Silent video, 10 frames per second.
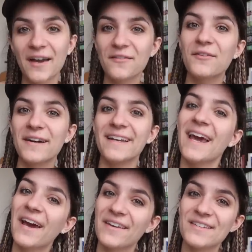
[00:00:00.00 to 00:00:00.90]
Hi everyone,
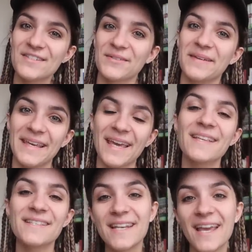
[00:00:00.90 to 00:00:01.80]
how are you doing?
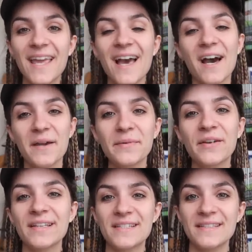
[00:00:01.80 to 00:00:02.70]
Today I'm
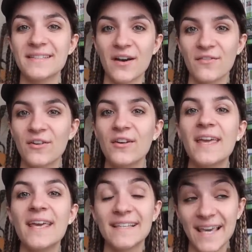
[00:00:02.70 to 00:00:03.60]
going to discover
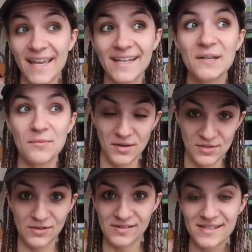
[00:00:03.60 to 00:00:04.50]
Kenny
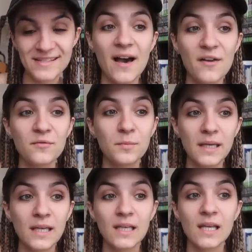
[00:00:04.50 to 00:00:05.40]
Rogers. I've
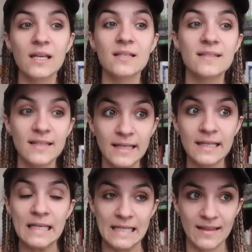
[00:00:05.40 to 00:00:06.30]
been
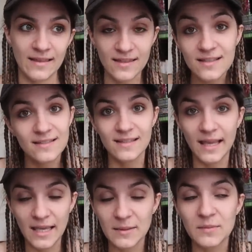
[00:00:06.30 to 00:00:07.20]
saying this
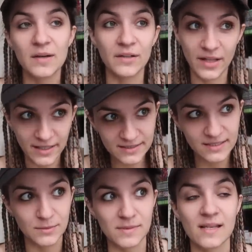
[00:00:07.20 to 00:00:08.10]
name a
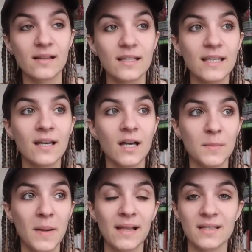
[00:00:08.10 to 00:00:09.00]
lot recently on
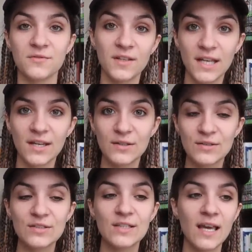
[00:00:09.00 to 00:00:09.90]
my last
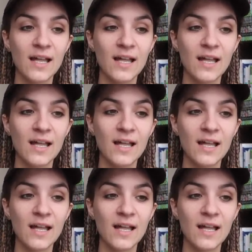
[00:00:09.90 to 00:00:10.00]
videos,